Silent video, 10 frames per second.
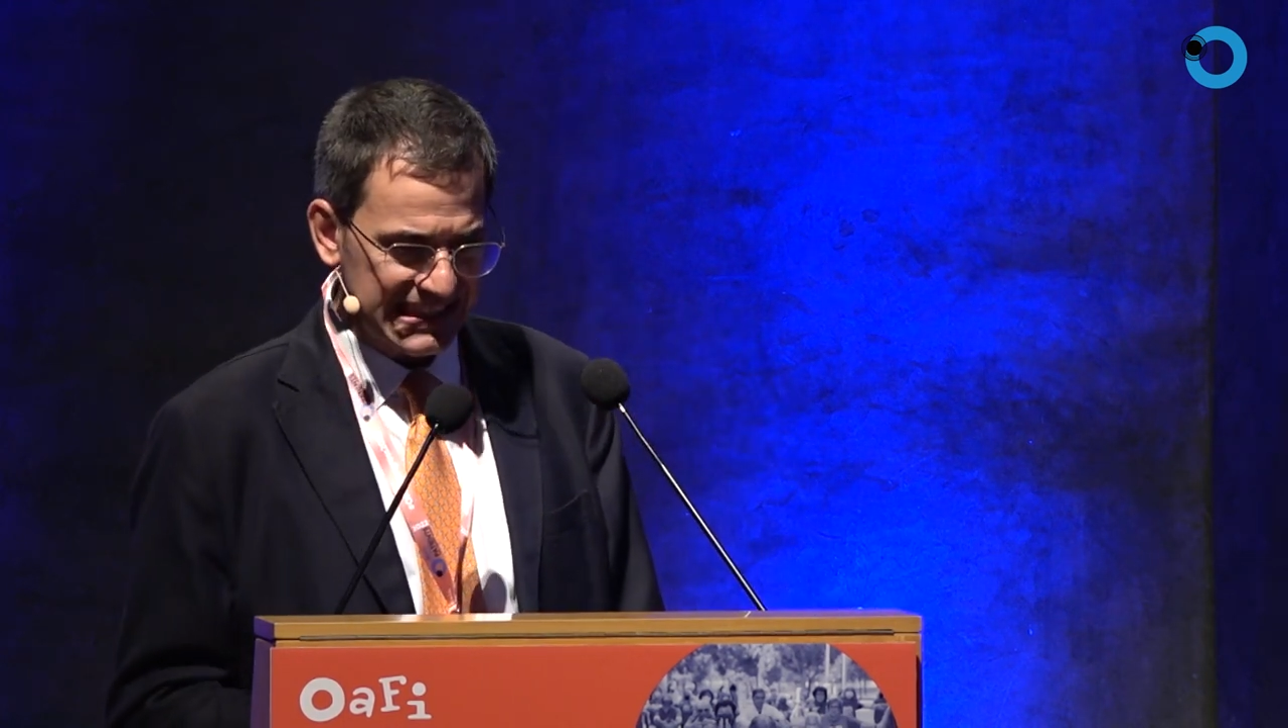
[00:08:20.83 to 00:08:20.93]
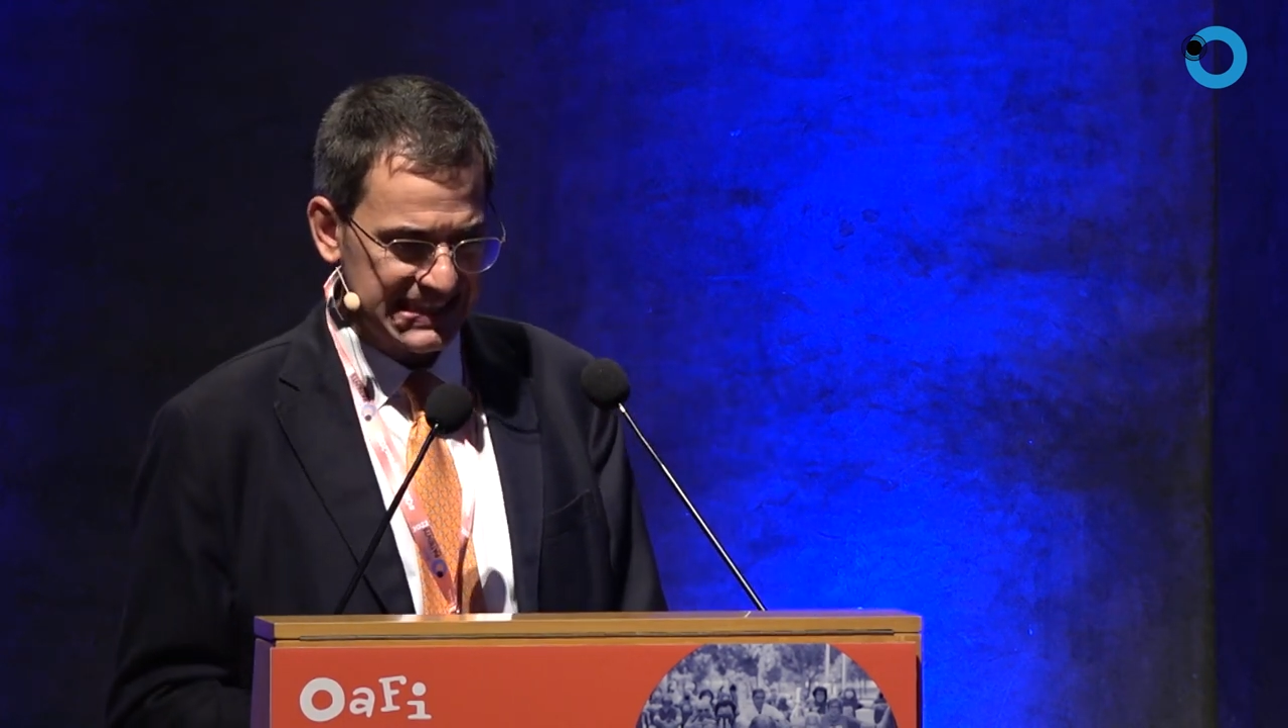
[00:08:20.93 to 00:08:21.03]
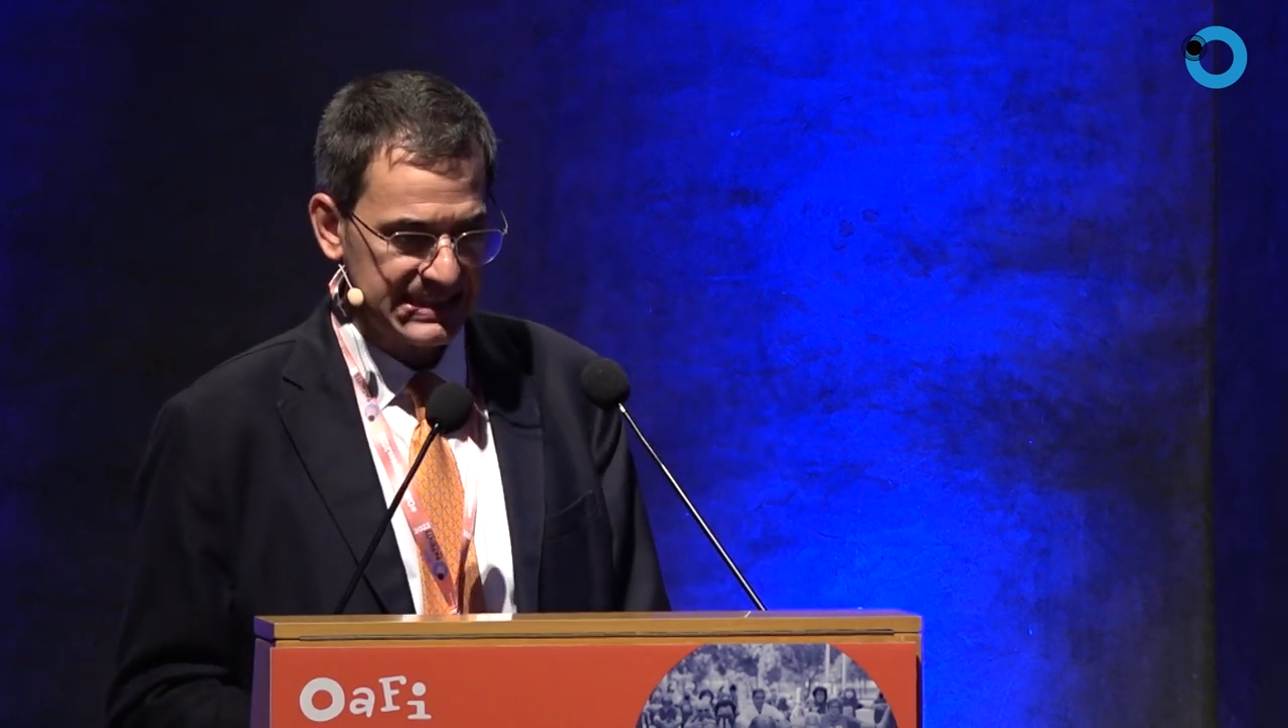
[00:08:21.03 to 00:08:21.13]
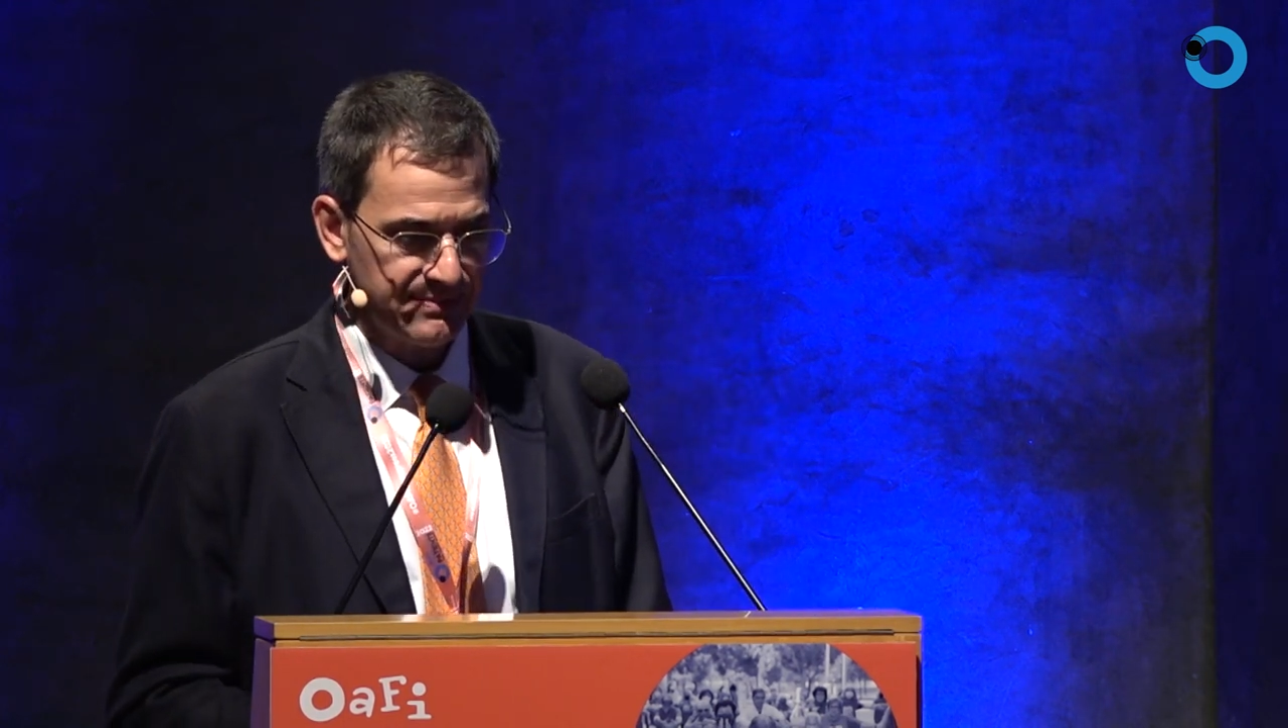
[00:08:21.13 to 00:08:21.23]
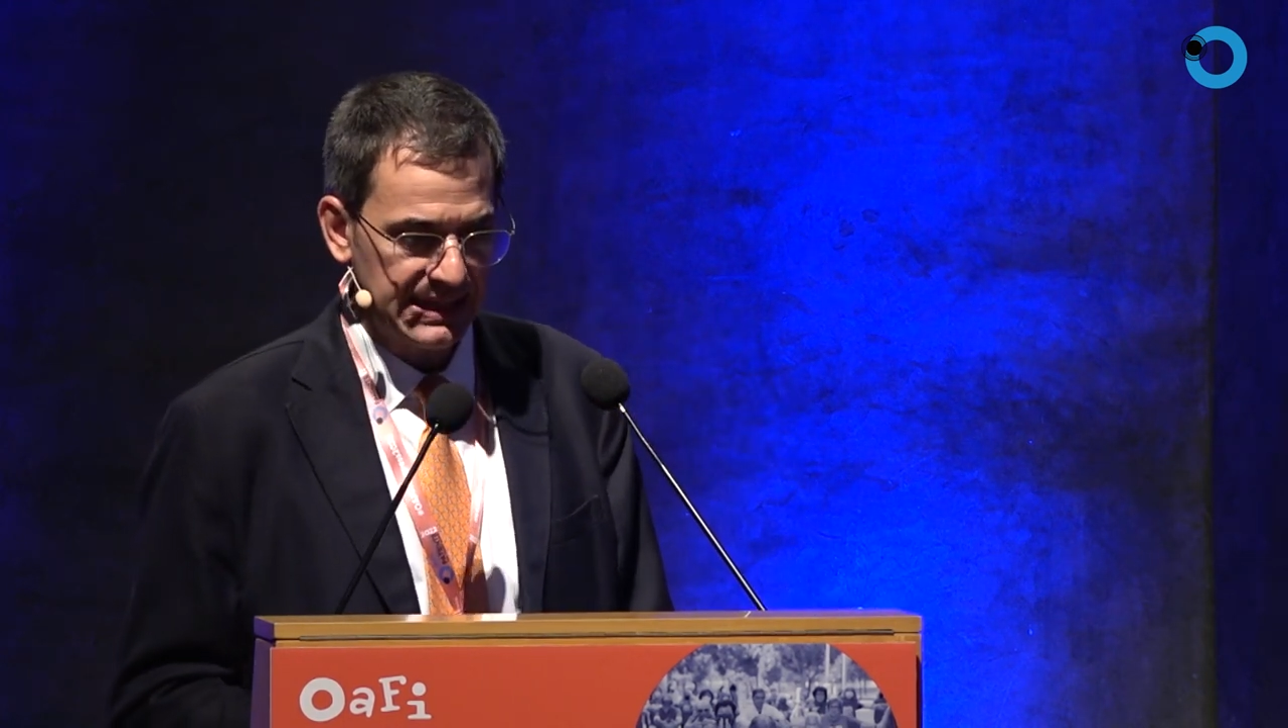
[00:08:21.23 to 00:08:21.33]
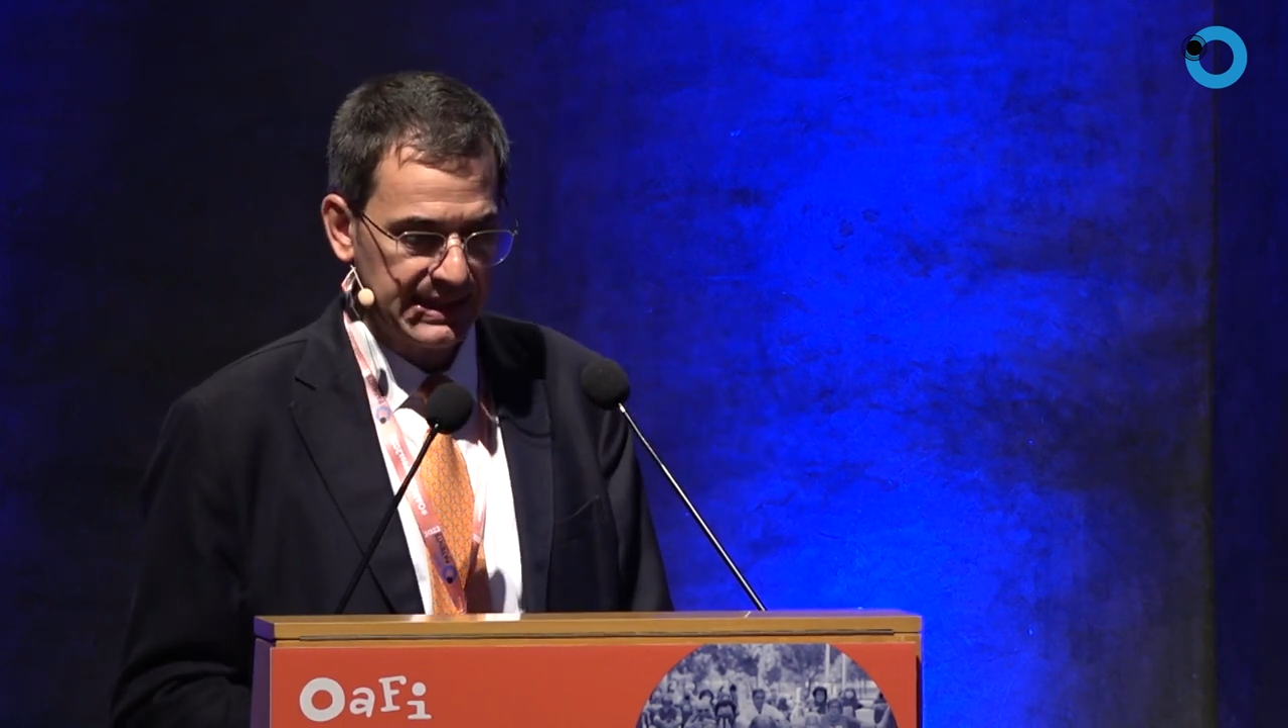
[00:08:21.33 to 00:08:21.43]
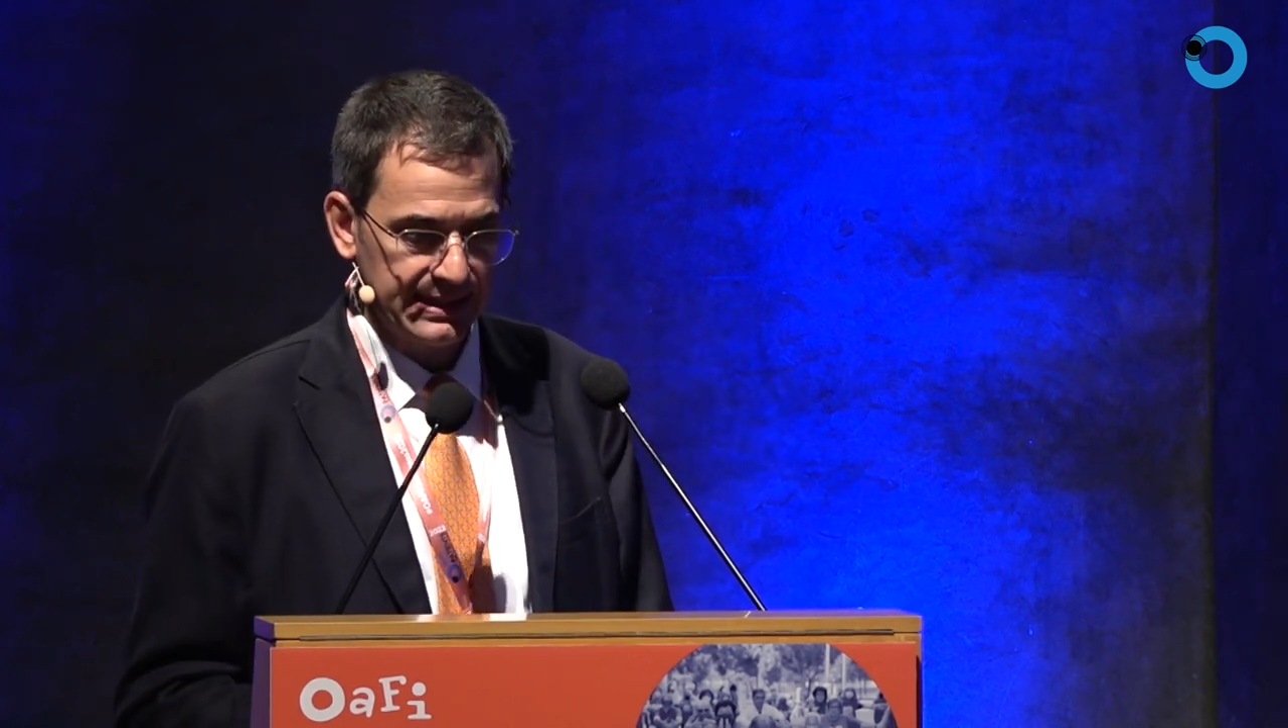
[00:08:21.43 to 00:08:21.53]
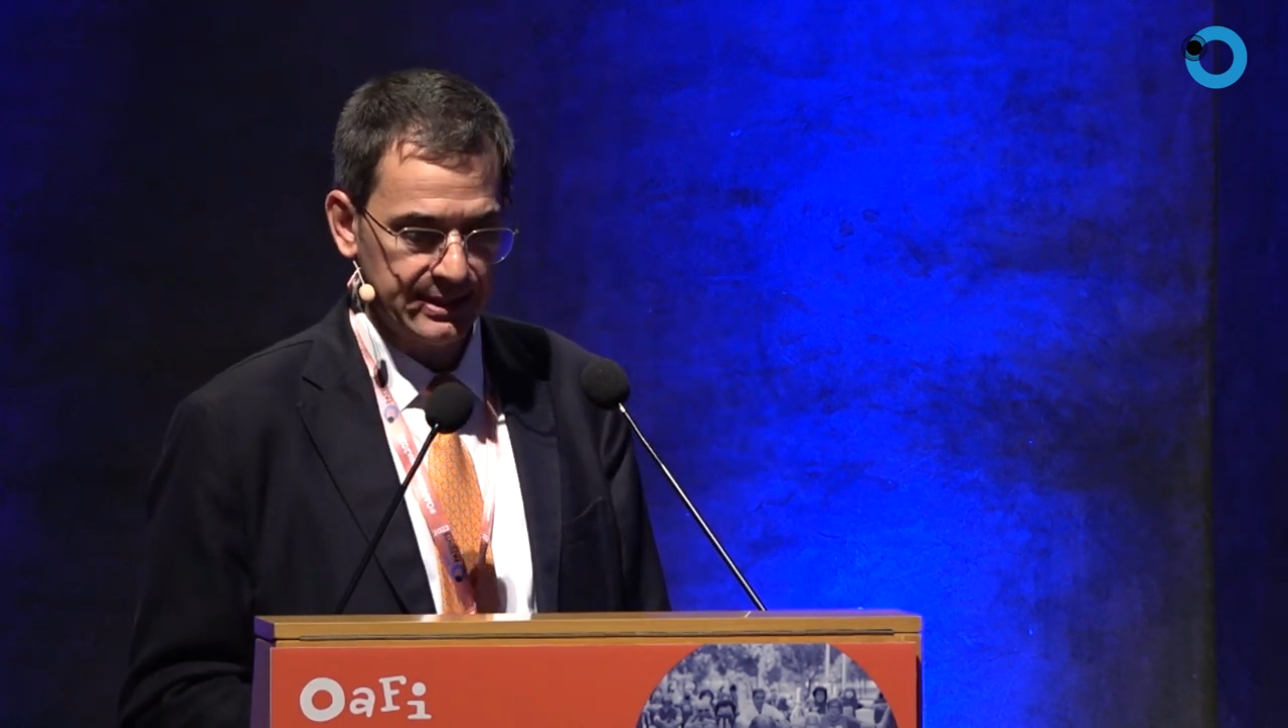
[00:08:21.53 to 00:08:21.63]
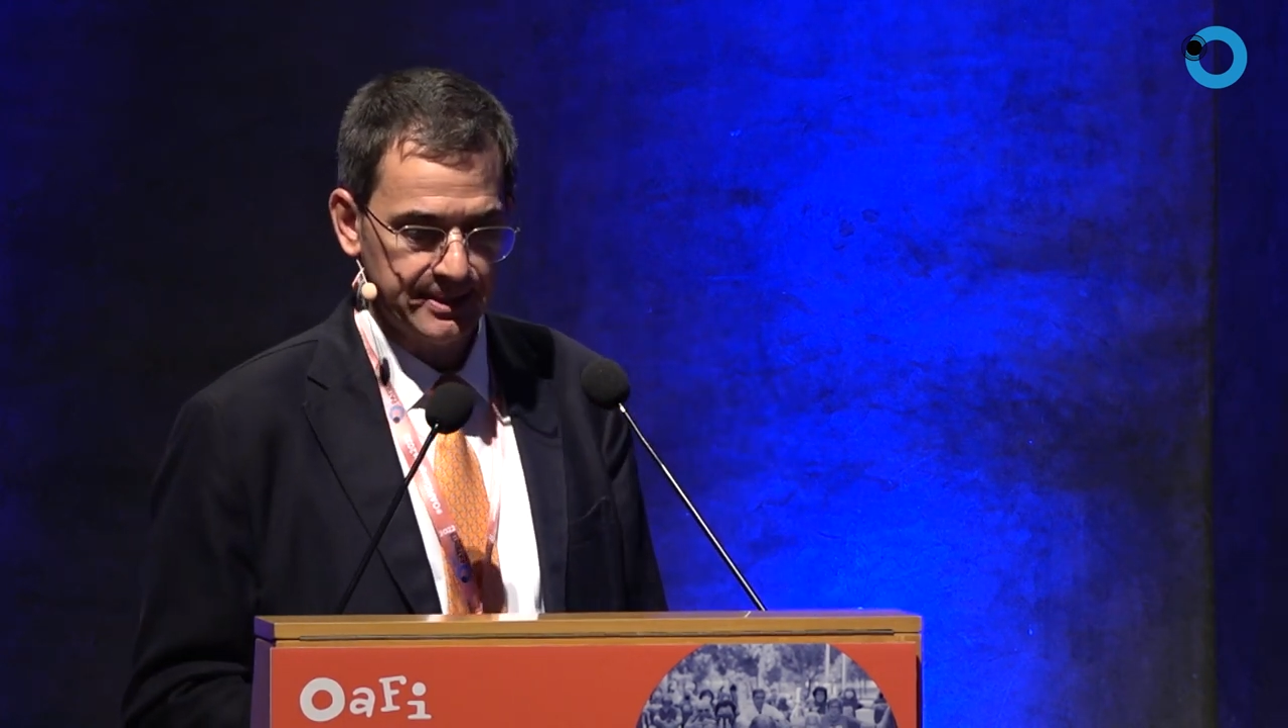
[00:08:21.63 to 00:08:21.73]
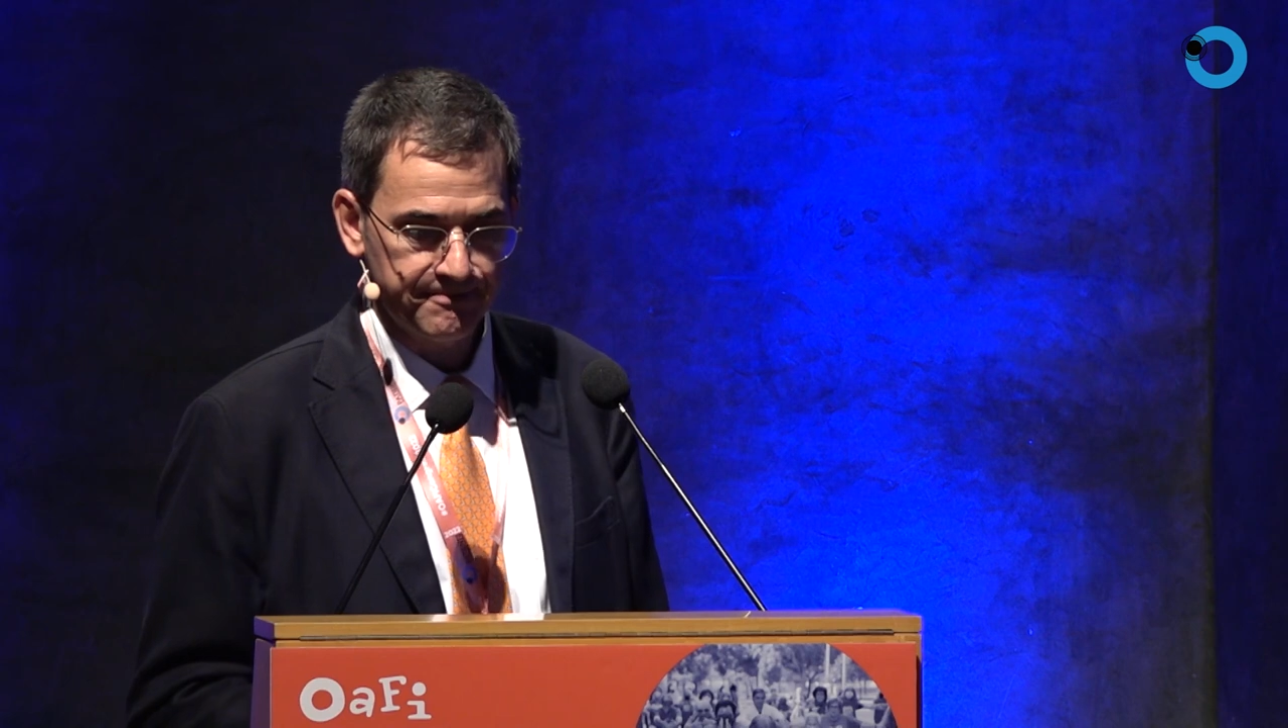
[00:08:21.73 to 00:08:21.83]
an impact on
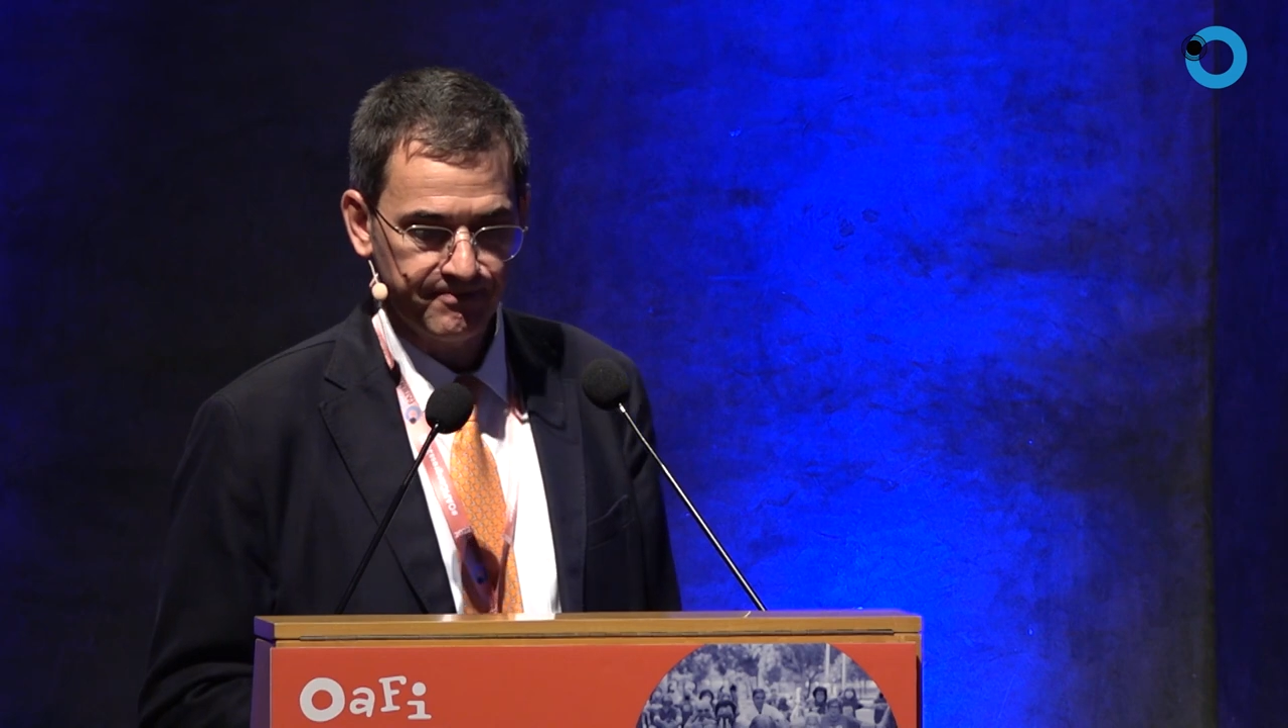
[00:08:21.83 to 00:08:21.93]
the other